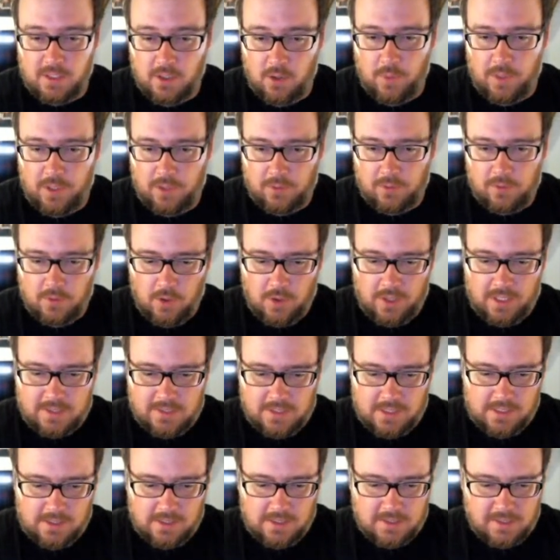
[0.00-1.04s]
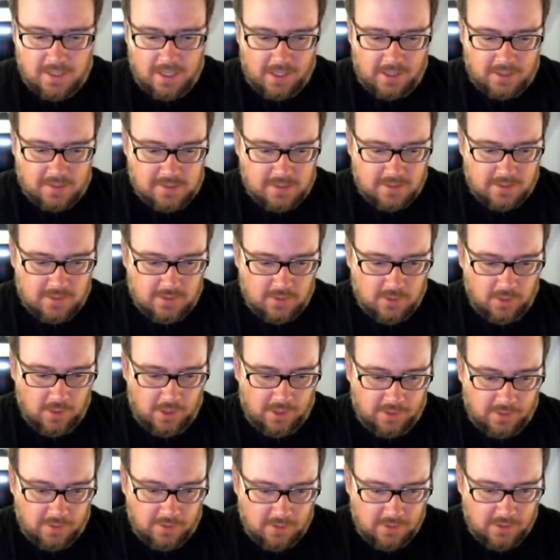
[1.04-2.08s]
Oh, wait. Oh, I get to eat these guys. Hold
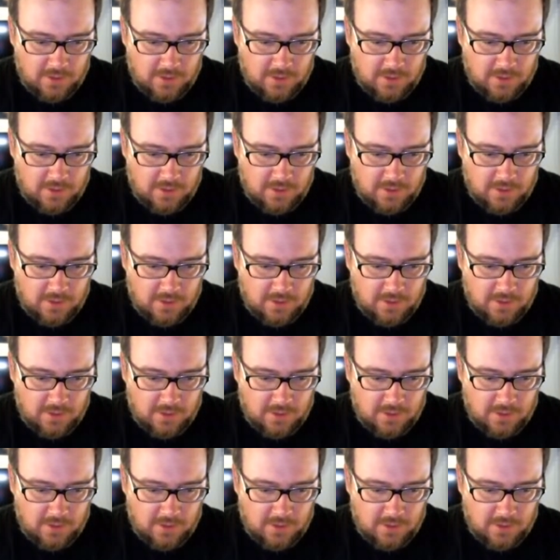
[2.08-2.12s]
on.